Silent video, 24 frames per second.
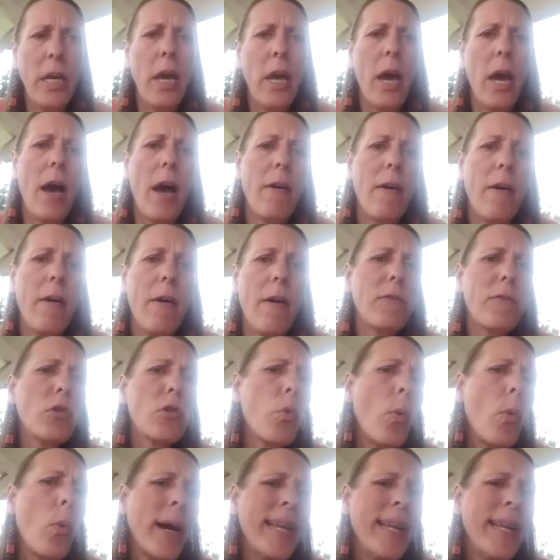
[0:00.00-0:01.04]
of
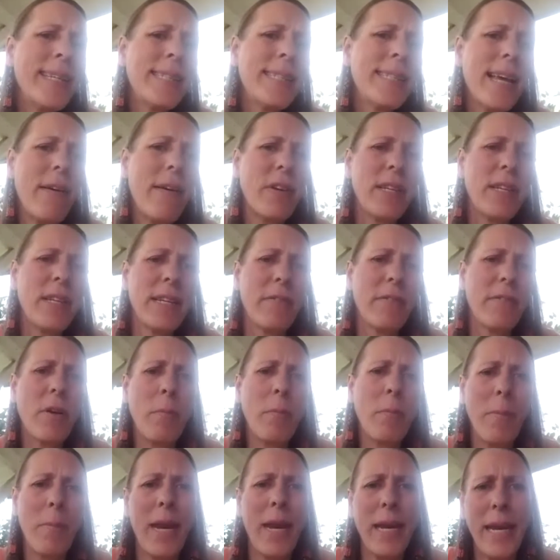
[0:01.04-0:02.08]
27 different
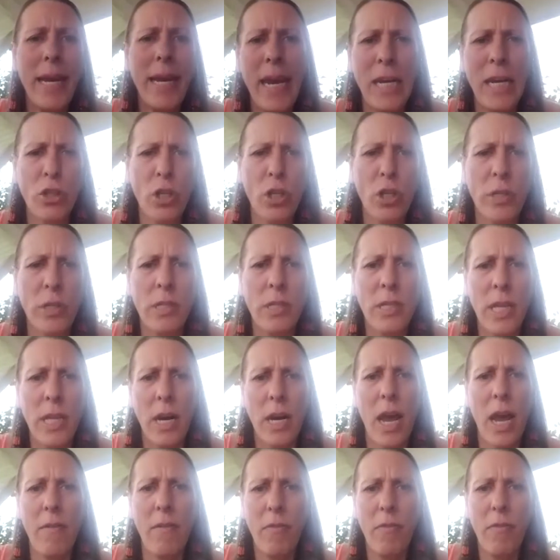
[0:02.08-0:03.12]
medications that
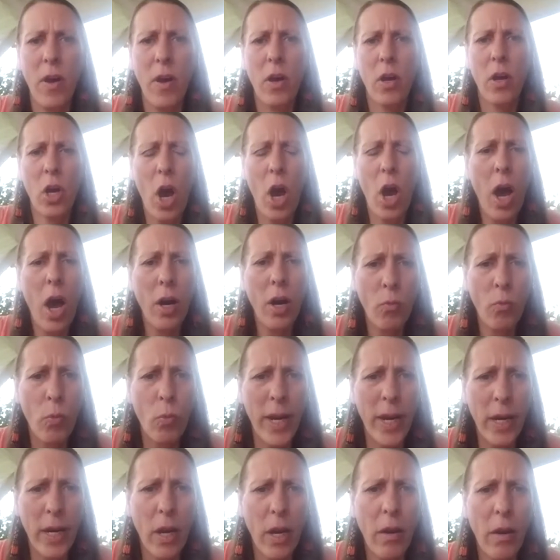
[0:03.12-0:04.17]
I've gotten
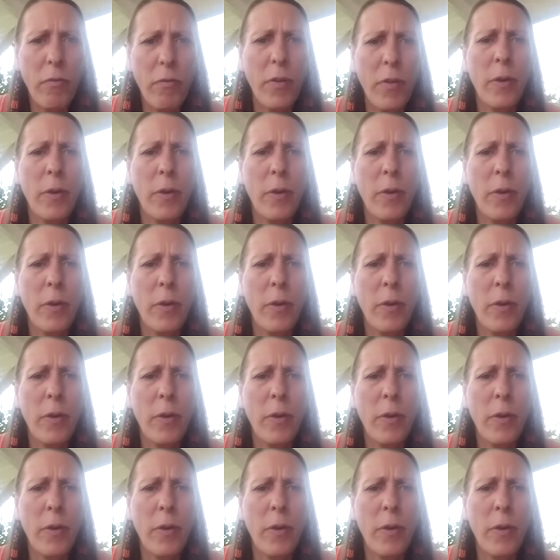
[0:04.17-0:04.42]
rid of,